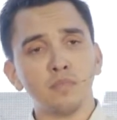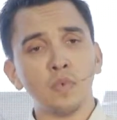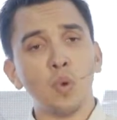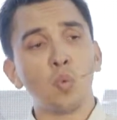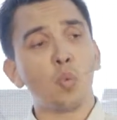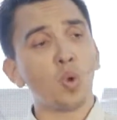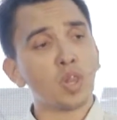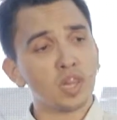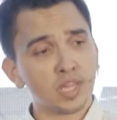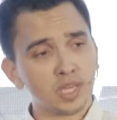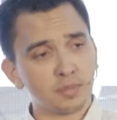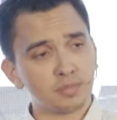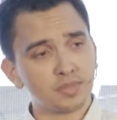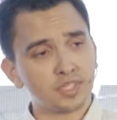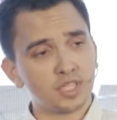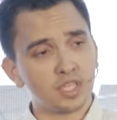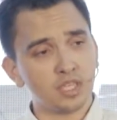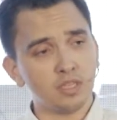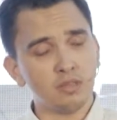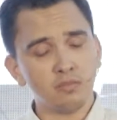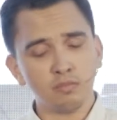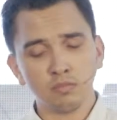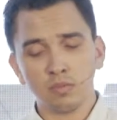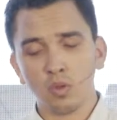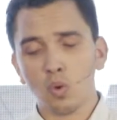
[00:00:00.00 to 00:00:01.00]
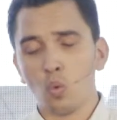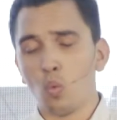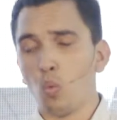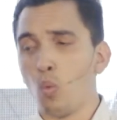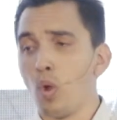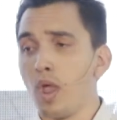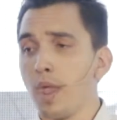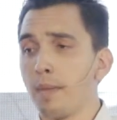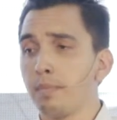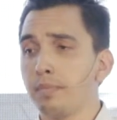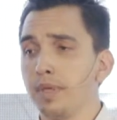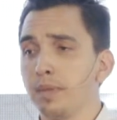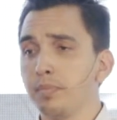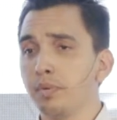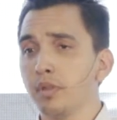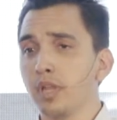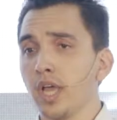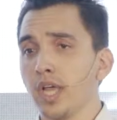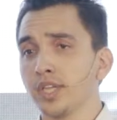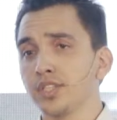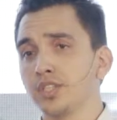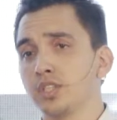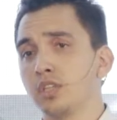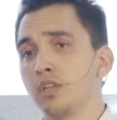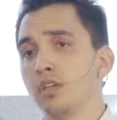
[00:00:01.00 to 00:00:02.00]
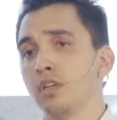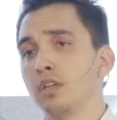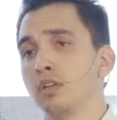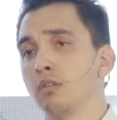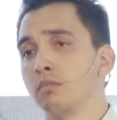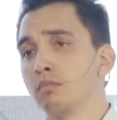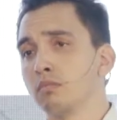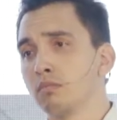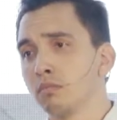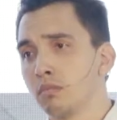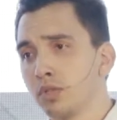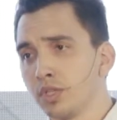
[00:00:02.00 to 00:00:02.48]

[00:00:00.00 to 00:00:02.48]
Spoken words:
welcome day where people actually